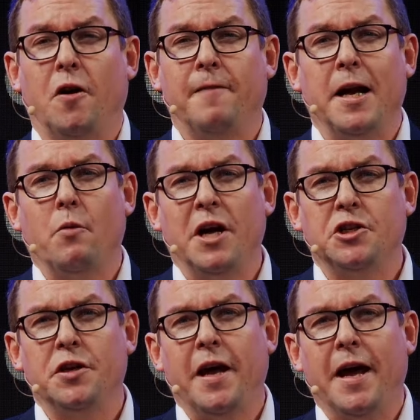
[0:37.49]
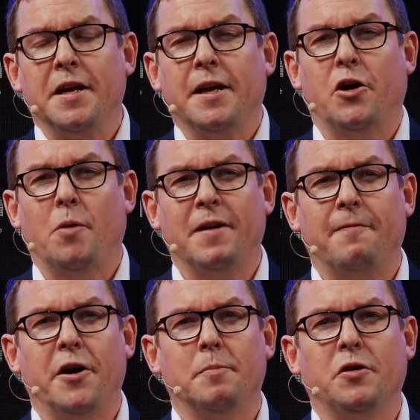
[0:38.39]
of valuation and economic
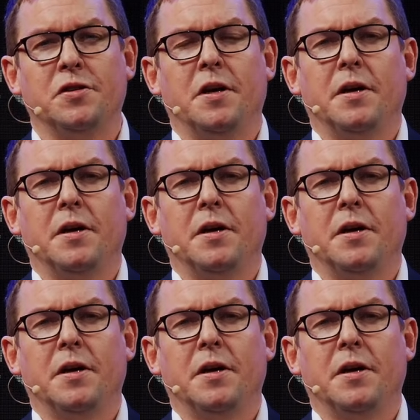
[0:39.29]
variables.